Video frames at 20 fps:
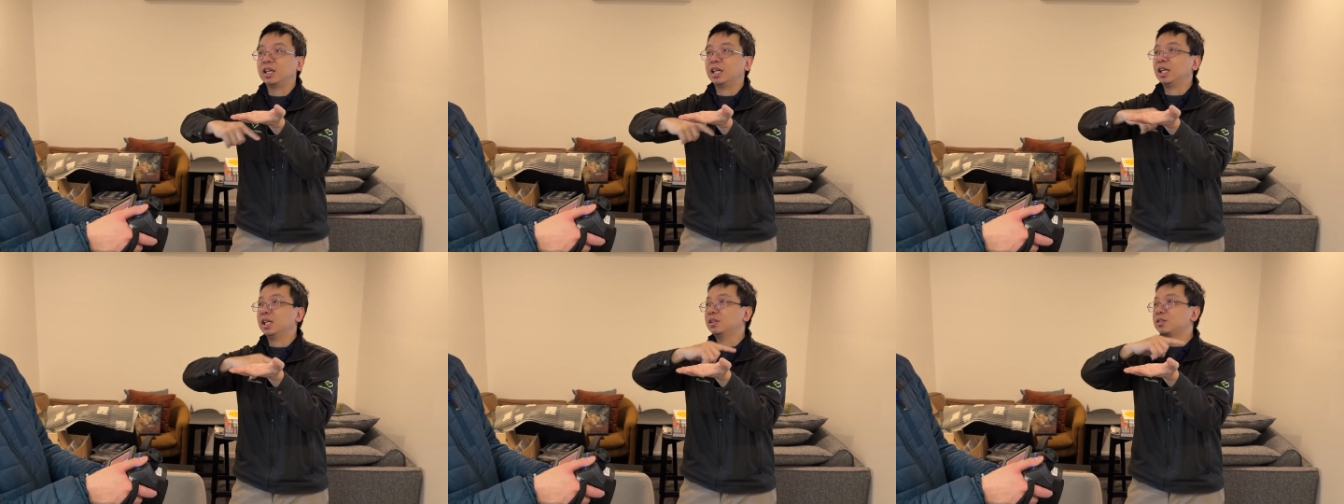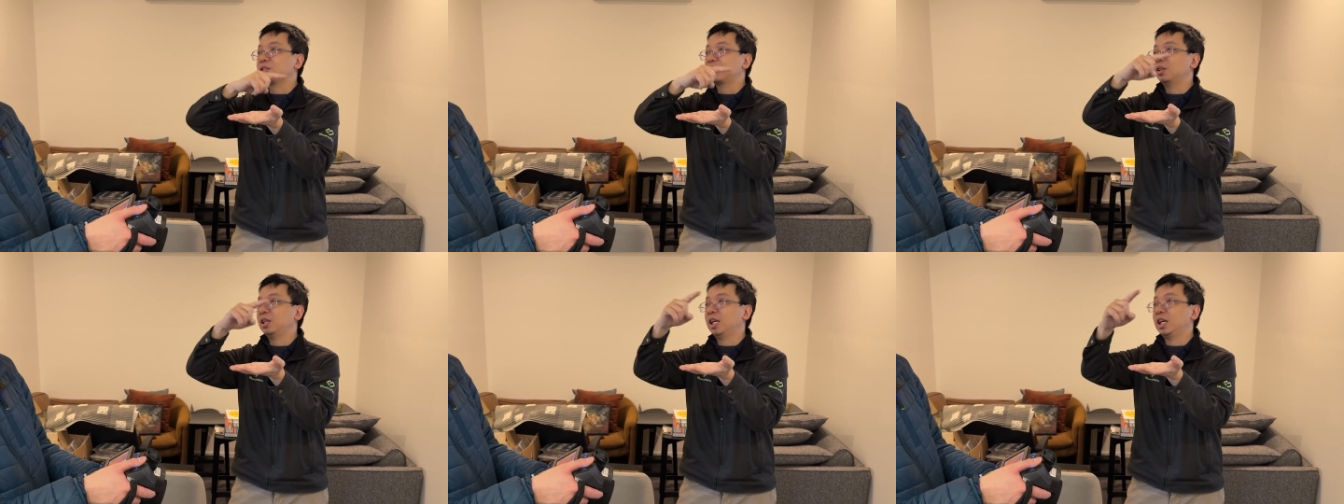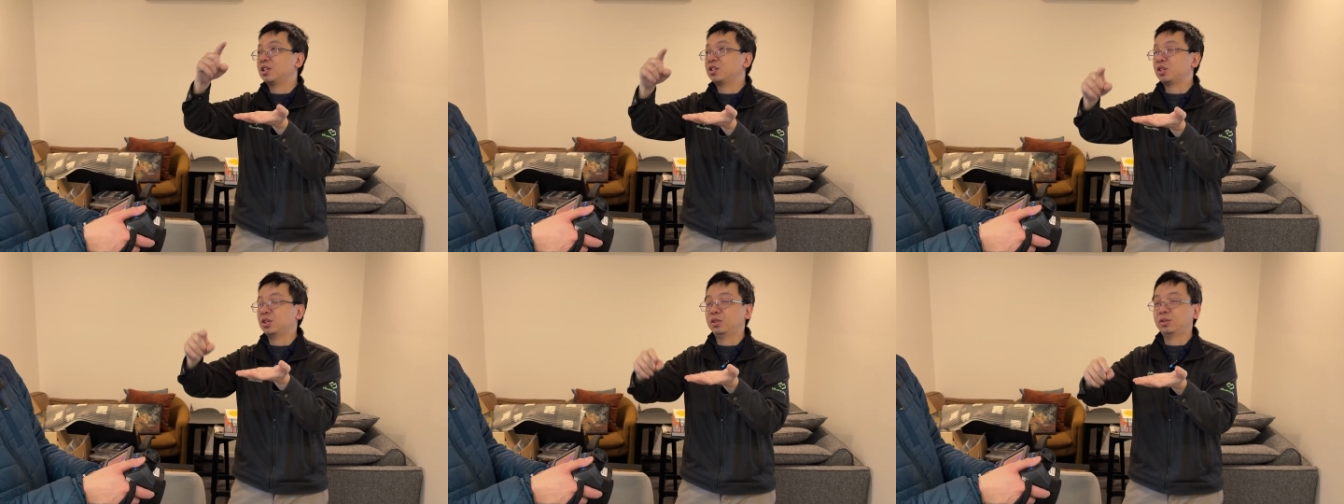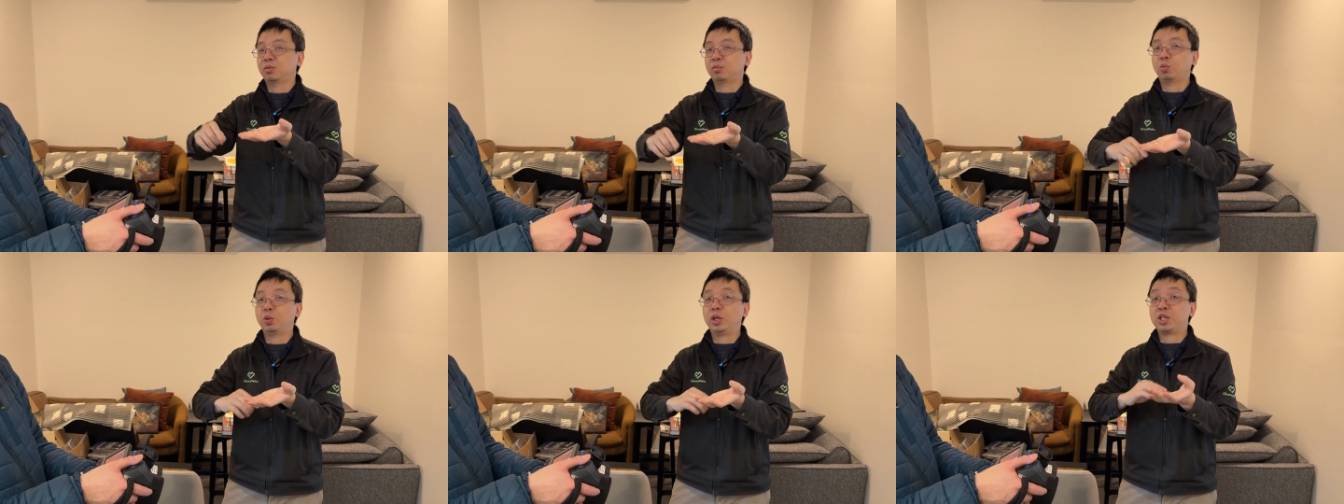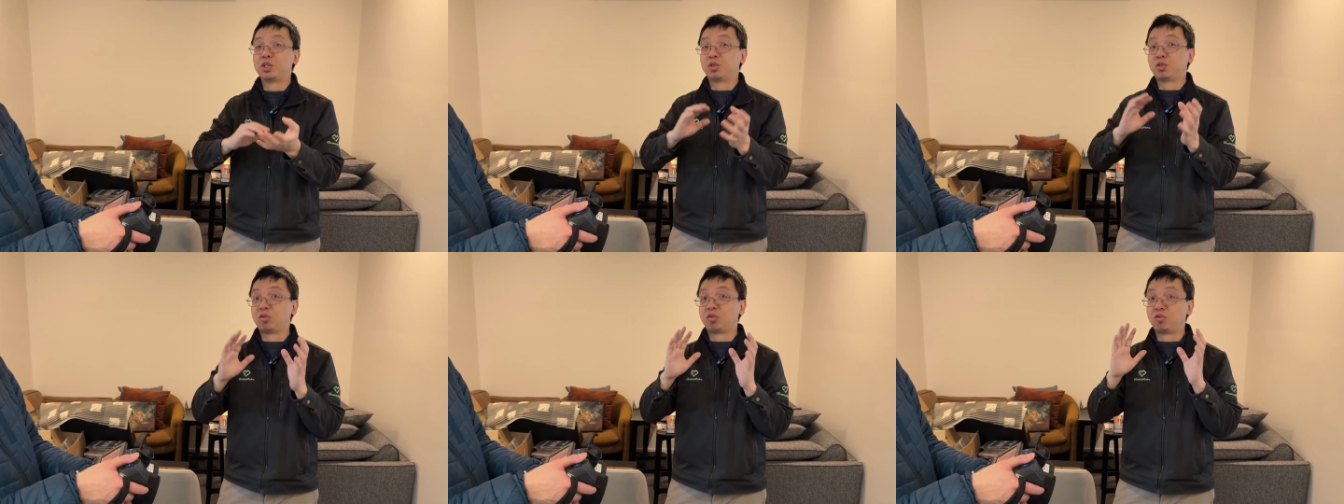insulation,
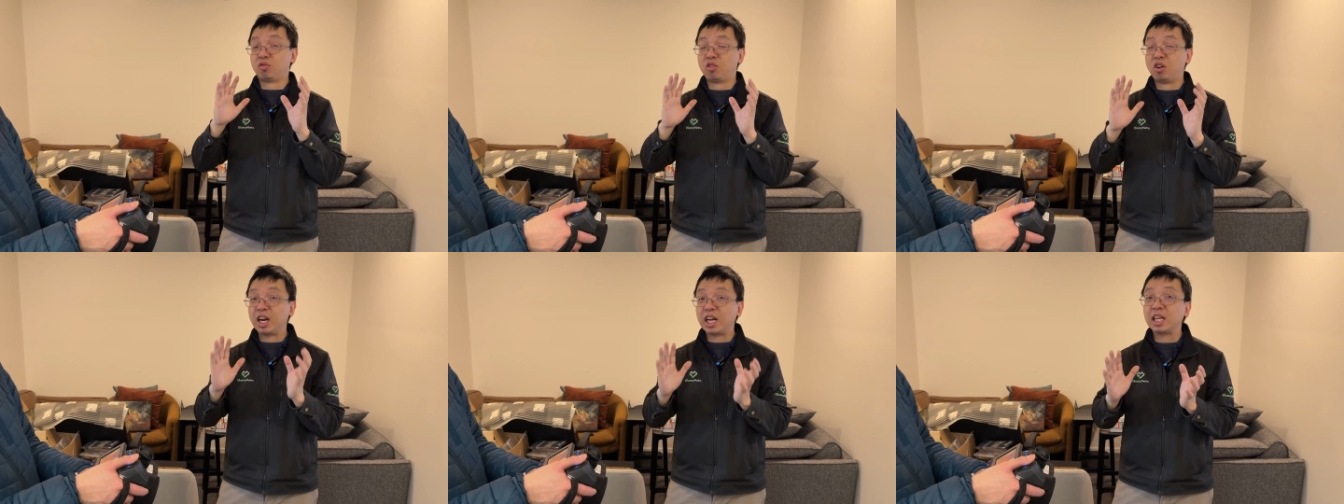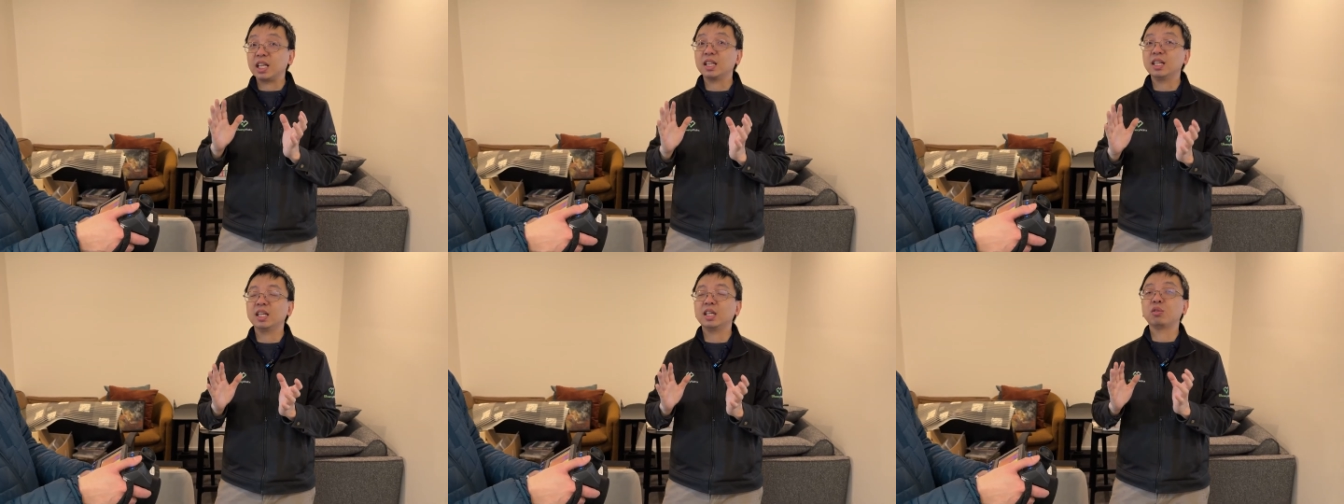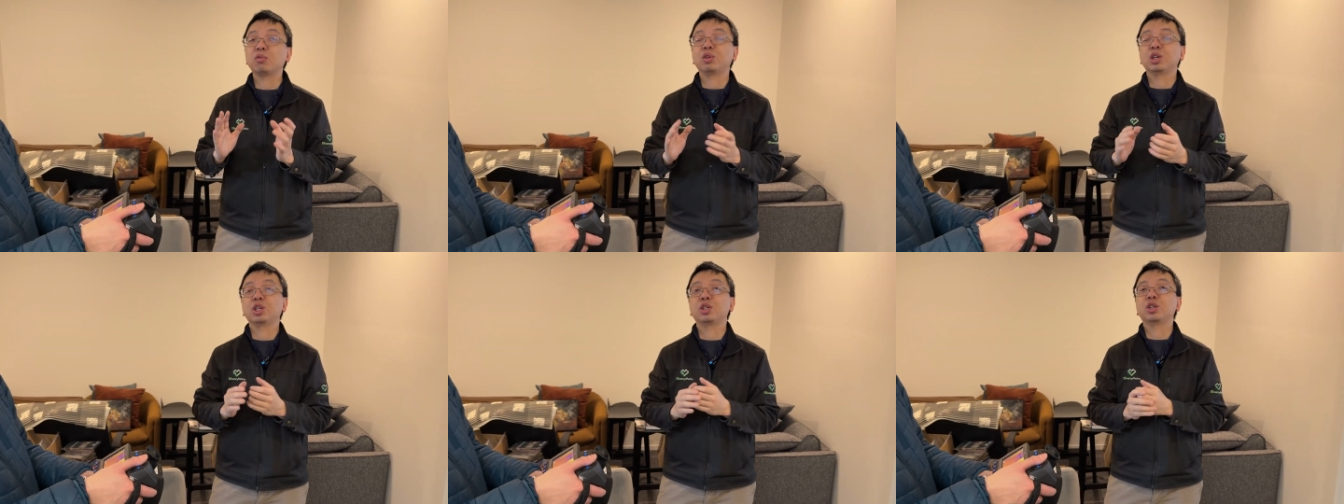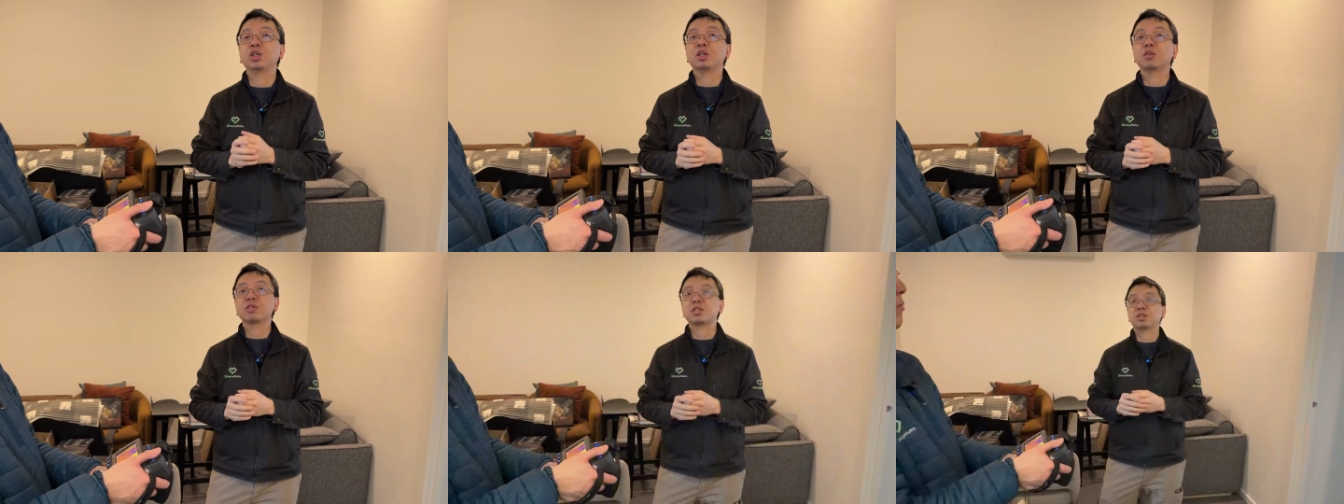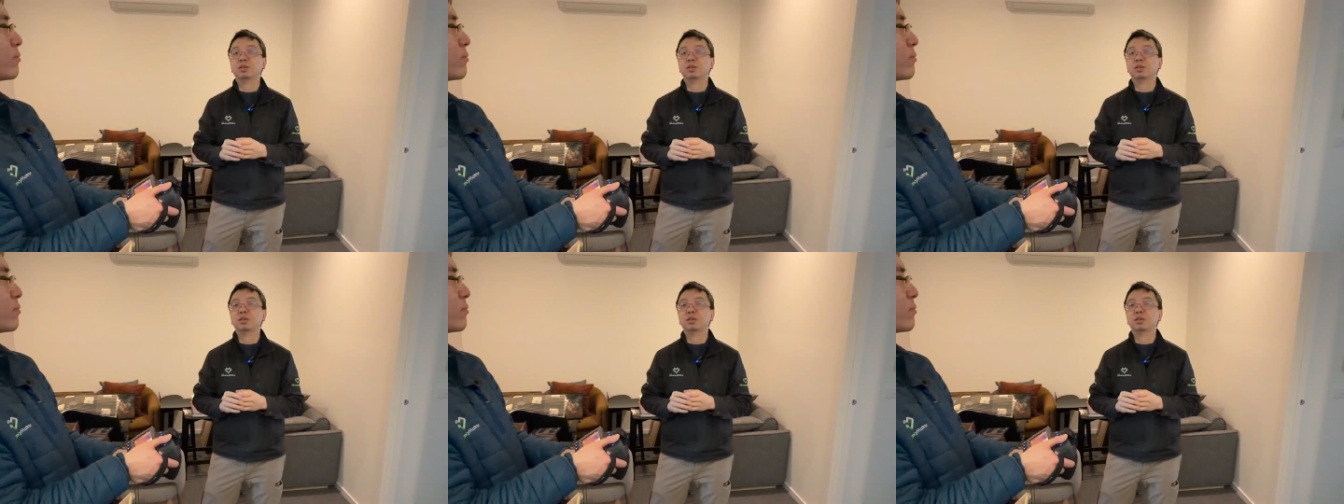which greatly reduce